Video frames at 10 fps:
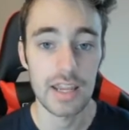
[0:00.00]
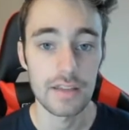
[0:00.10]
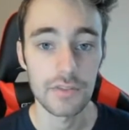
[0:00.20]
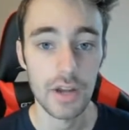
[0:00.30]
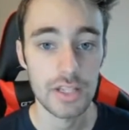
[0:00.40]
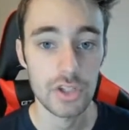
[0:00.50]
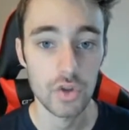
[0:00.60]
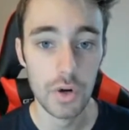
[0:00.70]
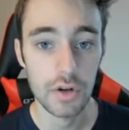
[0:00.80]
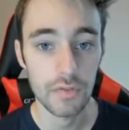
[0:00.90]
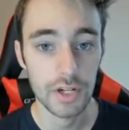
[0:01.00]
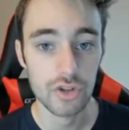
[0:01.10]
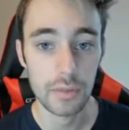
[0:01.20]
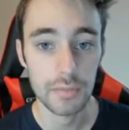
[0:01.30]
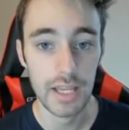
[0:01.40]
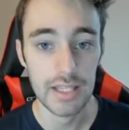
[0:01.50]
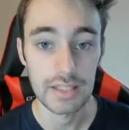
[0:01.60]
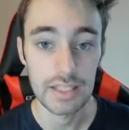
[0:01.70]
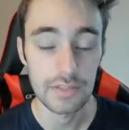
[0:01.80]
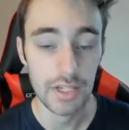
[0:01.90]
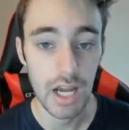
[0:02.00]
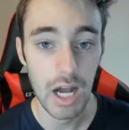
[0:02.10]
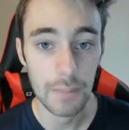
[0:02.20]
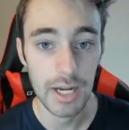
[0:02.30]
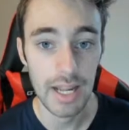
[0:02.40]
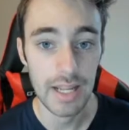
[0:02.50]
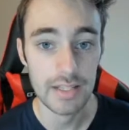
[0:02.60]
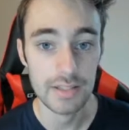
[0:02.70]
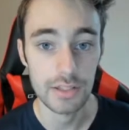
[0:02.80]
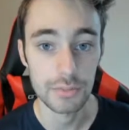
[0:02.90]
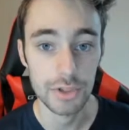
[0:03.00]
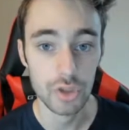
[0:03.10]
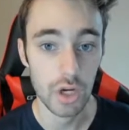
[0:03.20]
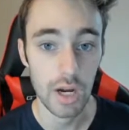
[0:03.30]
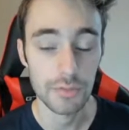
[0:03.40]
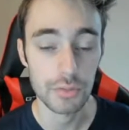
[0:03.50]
If you guys enjoyed, don't forget to drop a like, leave a comment, and subscribe.